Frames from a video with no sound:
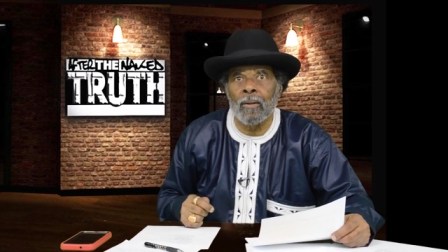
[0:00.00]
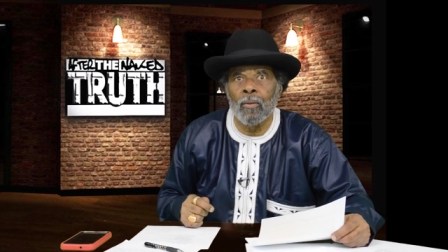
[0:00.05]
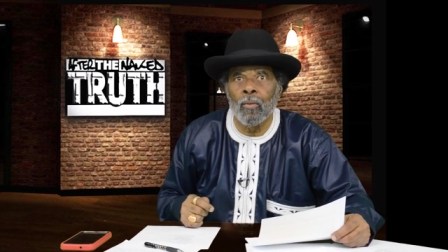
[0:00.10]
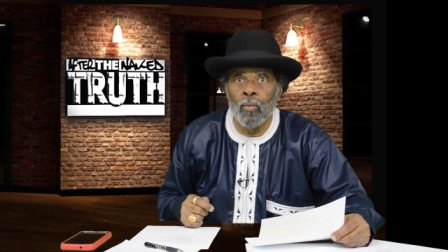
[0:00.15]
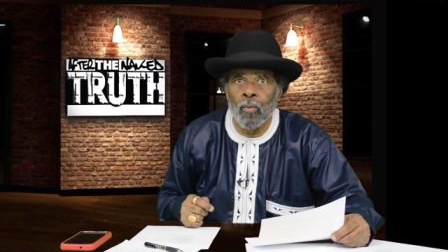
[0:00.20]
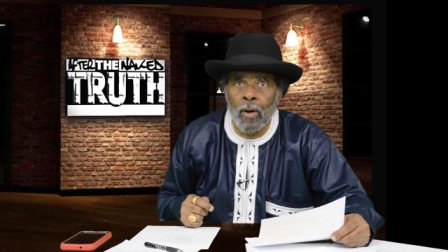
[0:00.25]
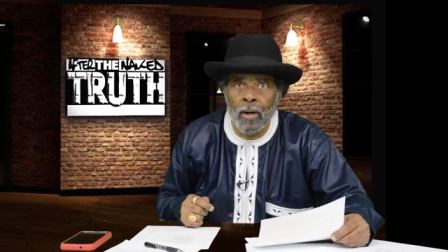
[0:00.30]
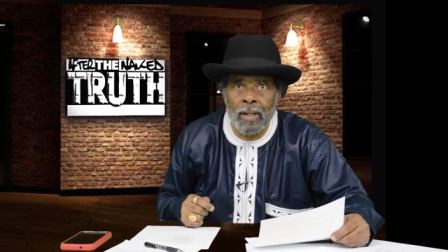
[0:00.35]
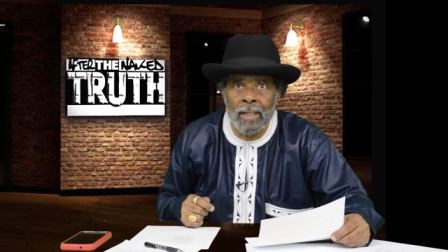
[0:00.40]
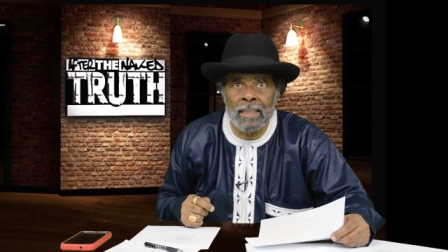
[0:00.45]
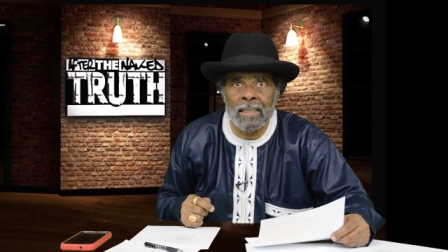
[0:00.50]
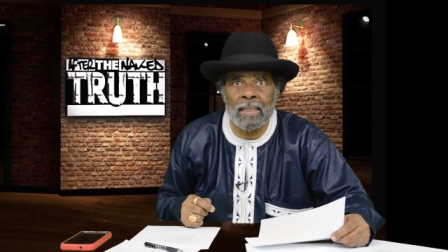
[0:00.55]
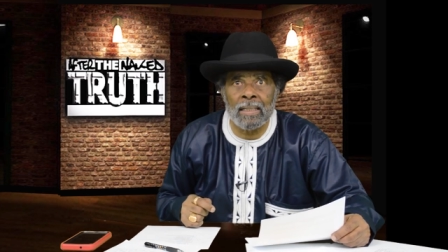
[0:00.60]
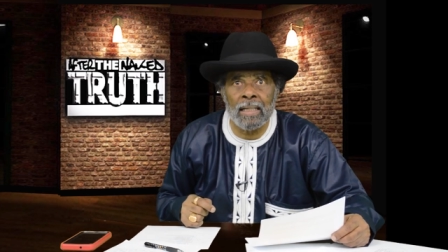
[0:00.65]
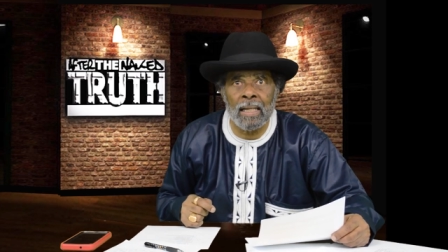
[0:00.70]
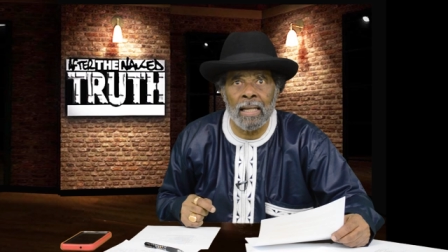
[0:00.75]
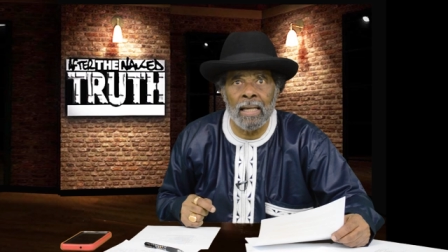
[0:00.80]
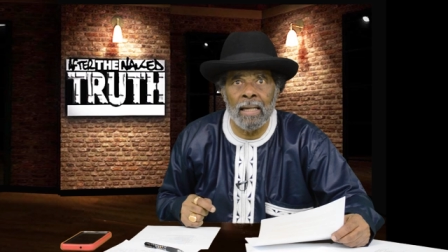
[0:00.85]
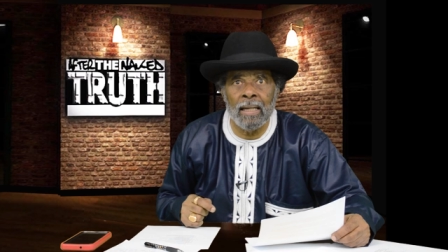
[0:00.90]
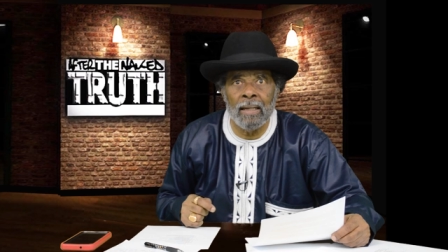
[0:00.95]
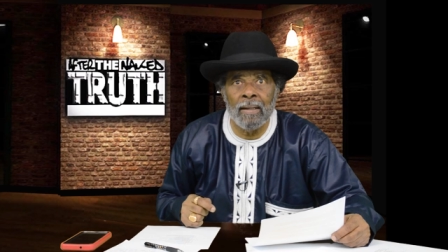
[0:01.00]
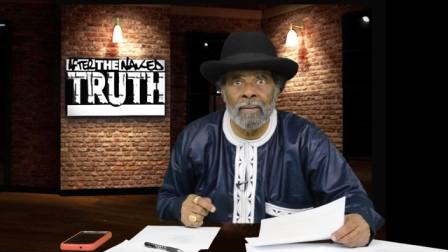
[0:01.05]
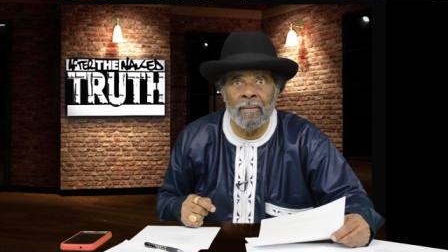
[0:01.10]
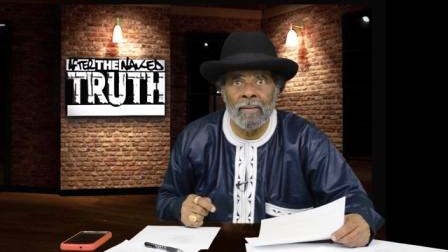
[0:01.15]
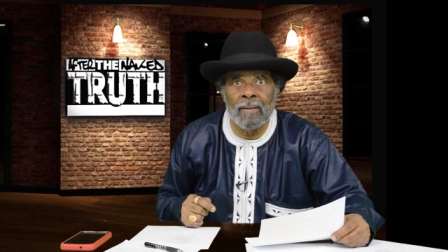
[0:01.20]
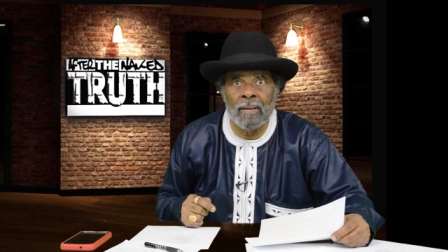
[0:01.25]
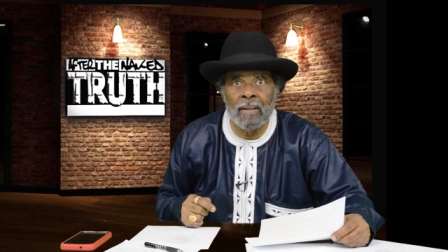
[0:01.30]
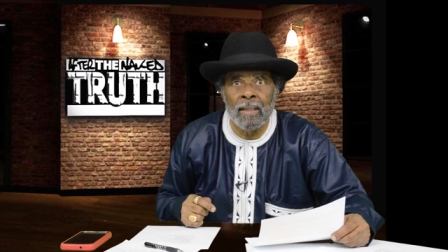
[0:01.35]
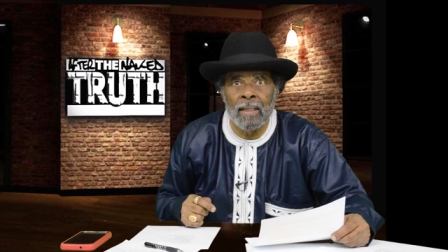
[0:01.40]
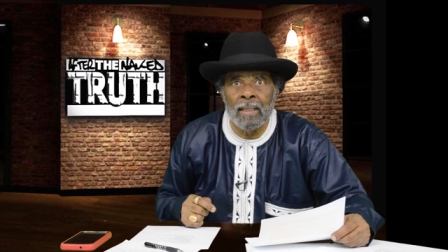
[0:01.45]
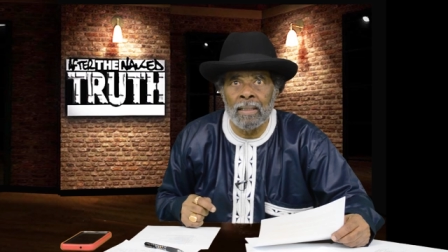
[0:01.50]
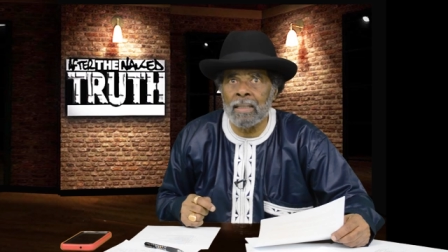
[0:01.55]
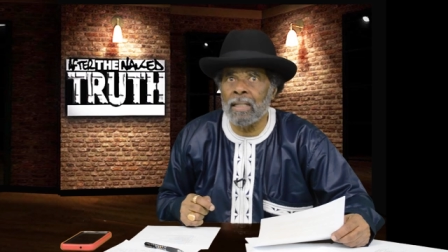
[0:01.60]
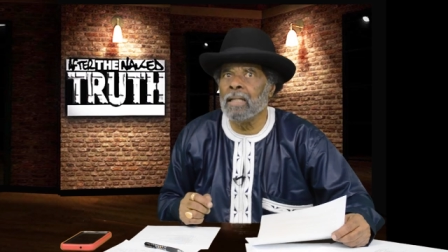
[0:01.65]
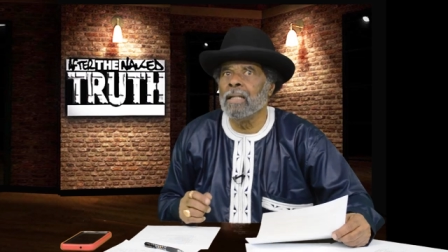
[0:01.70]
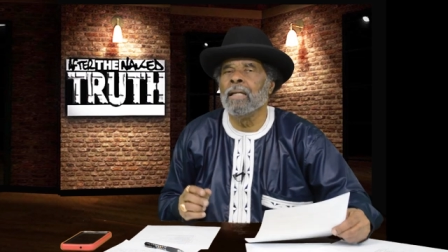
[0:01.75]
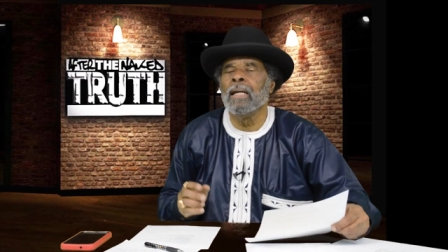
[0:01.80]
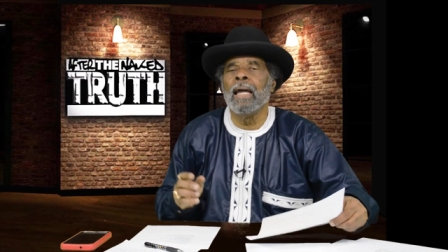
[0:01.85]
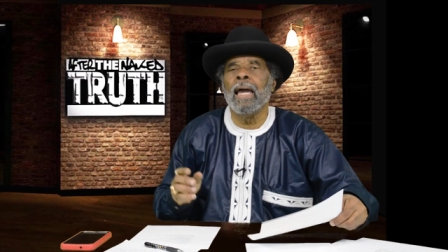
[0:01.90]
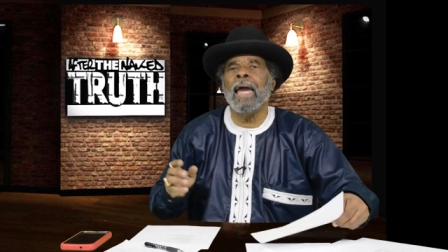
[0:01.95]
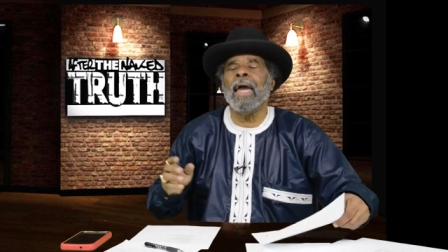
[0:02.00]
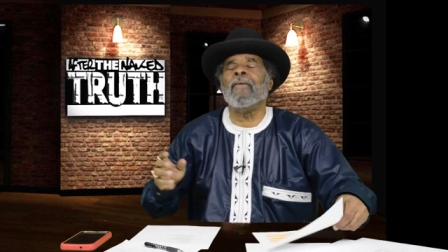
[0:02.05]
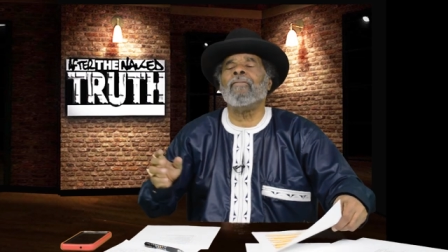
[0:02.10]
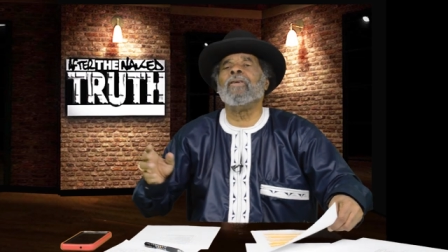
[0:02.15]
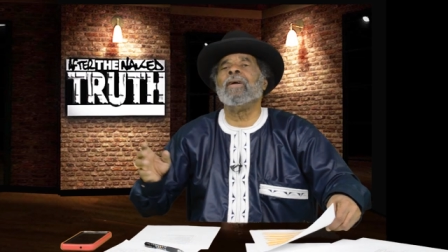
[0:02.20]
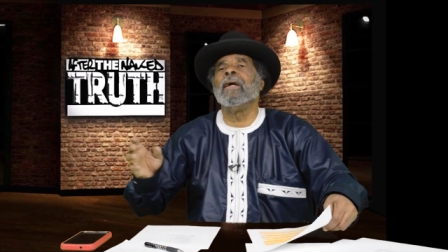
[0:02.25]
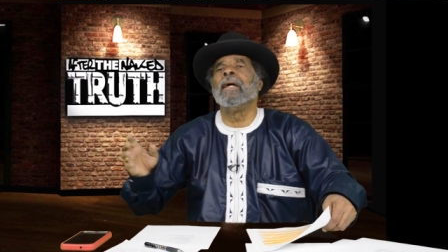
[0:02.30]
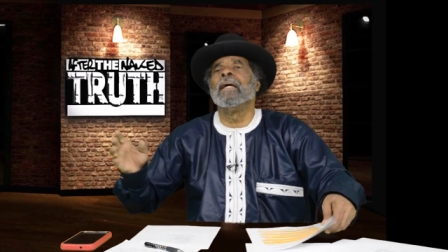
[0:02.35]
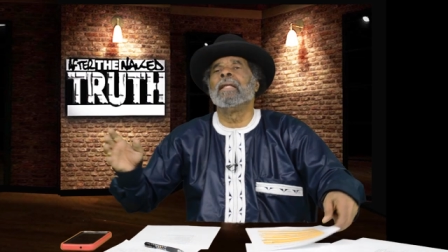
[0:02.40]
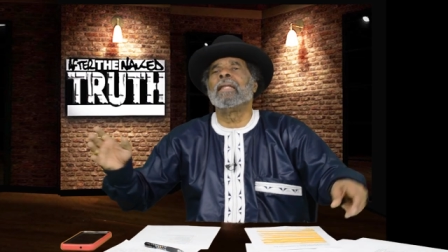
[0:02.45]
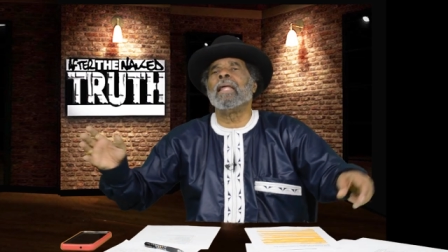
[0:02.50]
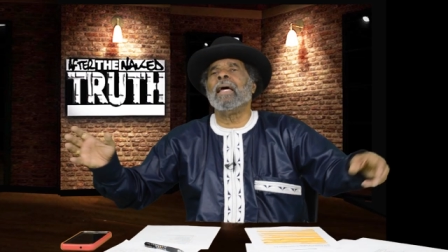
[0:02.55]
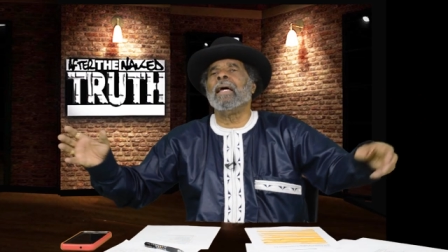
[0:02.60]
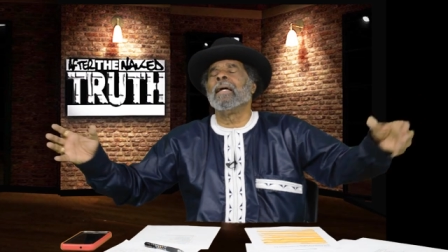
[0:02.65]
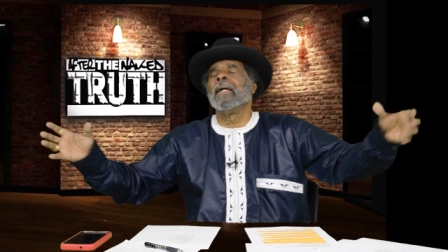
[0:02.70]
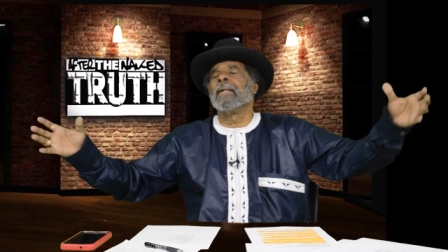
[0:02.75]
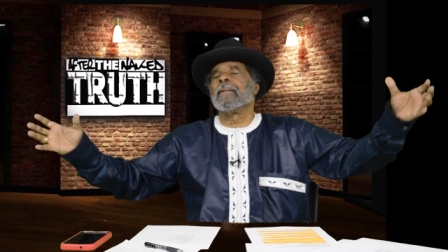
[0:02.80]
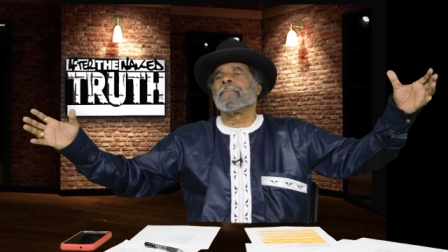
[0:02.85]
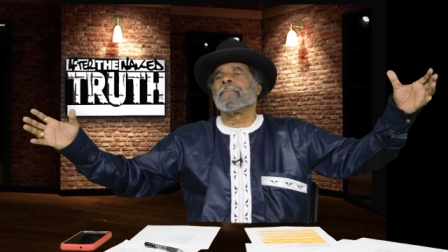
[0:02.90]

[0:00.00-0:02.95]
were enslaved. See, every they,